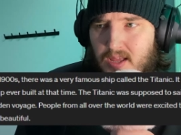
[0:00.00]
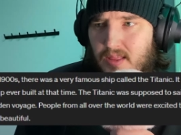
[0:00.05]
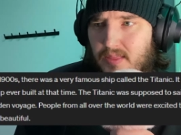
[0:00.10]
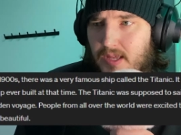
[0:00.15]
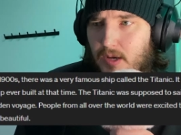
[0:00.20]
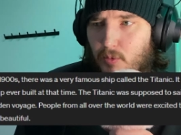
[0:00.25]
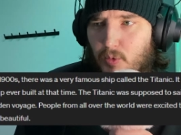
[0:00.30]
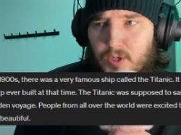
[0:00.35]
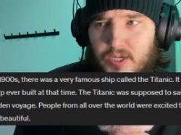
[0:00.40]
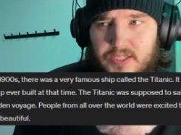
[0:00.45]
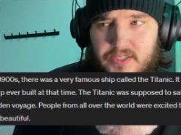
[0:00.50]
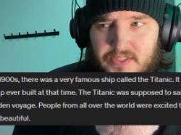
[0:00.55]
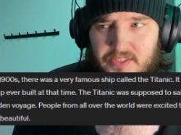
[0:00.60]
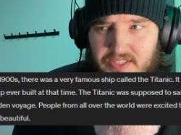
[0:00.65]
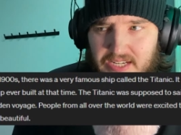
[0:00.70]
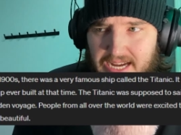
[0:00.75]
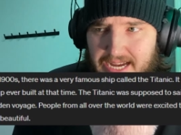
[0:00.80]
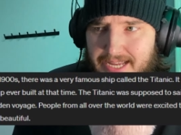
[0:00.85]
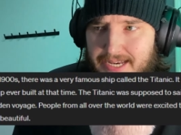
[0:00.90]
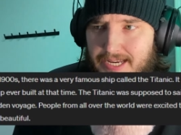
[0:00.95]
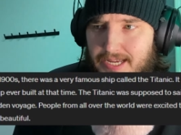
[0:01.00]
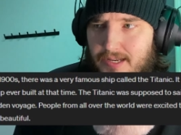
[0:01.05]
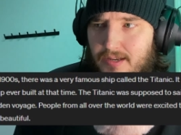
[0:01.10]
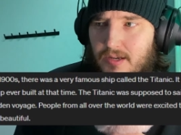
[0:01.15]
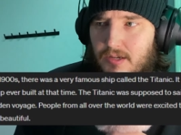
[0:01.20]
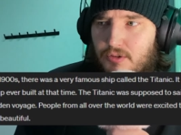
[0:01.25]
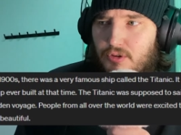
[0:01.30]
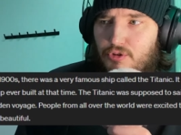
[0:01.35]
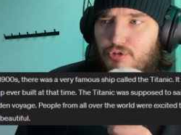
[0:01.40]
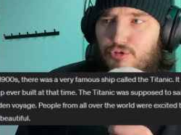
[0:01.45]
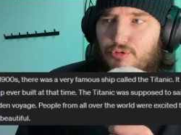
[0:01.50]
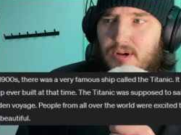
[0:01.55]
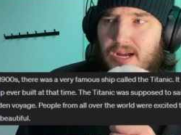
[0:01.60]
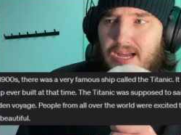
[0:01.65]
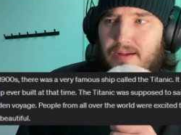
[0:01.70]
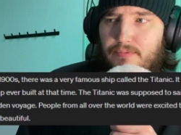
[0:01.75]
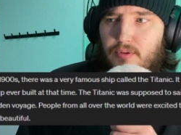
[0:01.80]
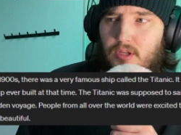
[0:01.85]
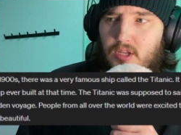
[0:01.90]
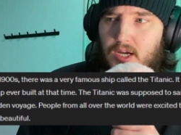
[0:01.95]
they were excited to
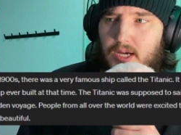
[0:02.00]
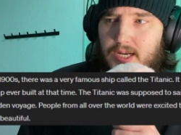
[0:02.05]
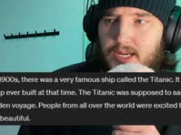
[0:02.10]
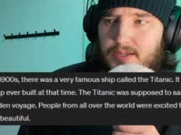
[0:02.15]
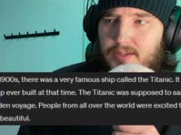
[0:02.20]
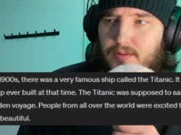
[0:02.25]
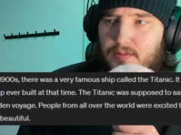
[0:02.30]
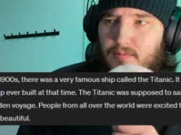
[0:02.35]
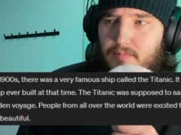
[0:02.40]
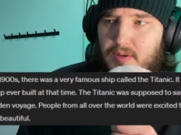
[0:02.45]
travel on it